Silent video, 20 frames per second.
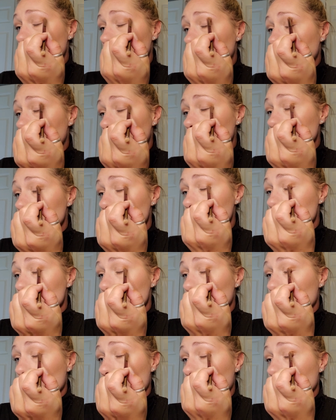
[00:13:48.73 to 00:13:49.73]
and just
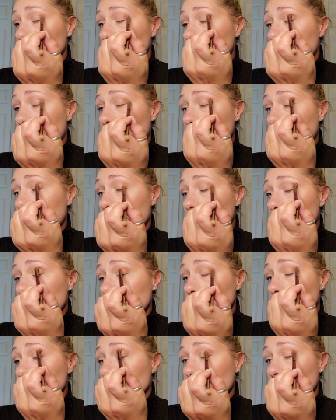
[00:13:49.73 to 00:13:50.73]
work that in
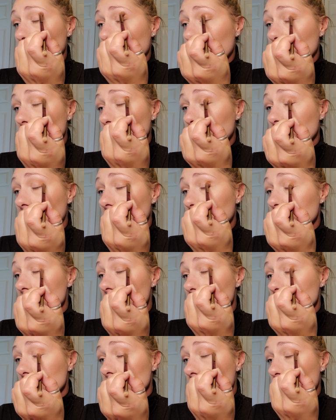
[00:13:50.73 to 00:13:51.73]

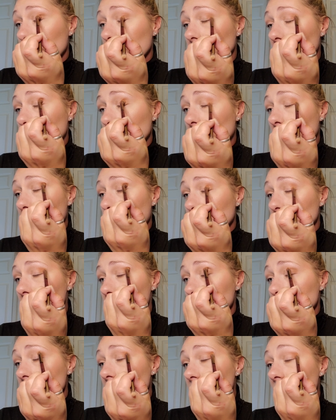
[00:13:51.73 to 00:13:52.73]
circular
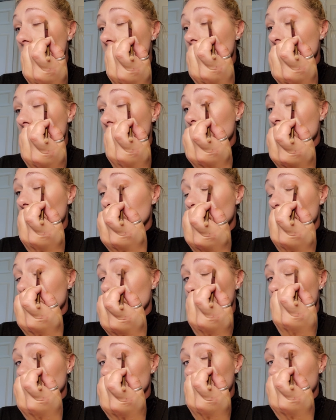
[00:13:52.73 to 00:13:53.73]
motions
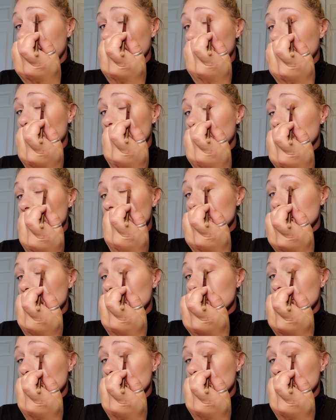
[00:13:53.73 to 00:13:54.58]
like this.